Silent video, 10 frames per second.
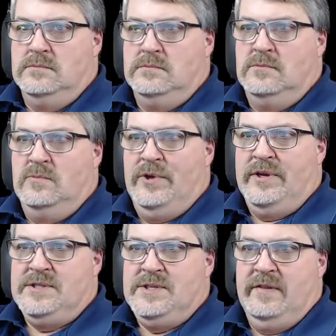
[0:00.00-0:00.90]
we can
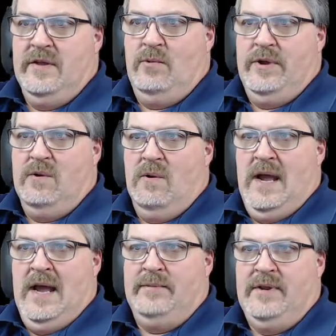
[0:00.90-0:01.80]
see that we
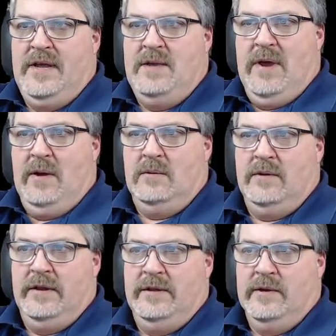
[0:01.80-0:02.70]
grabbed an email,
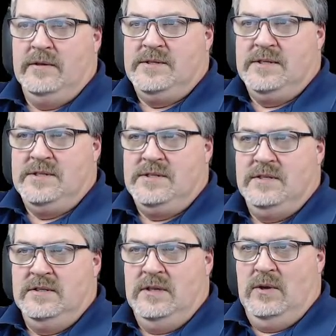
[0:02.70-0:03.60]
and this is
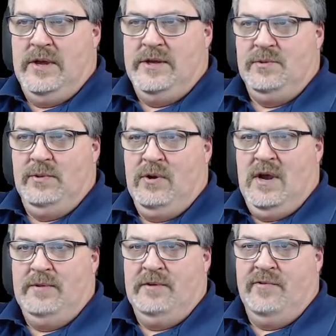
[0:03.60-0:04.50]
the location we
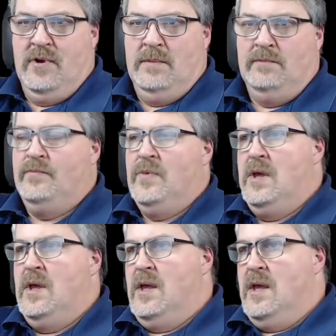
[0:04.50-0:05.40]
grabbed it from,
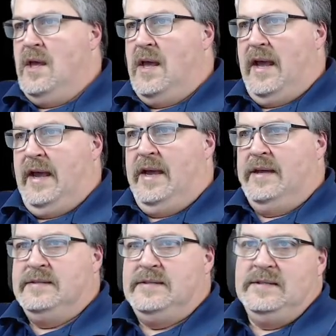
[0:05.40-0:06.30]

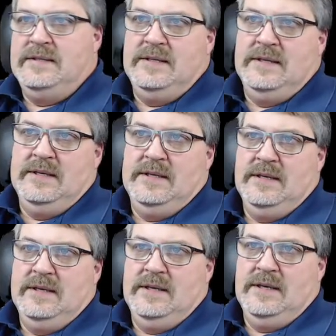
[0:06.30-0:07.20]
and
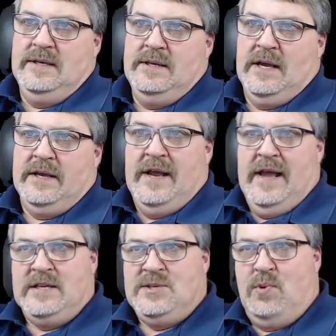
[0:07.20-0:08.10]
I could
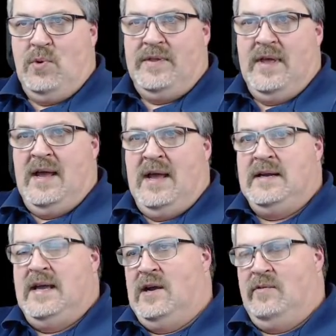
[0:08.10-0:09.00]
export that
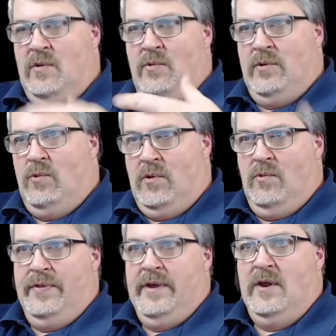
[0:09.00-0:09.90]
however I want to work
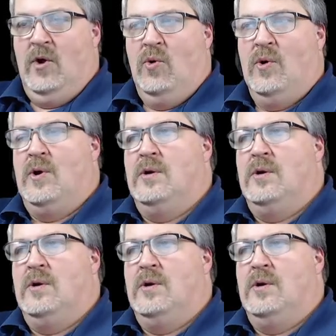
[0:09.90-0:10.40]
with it, or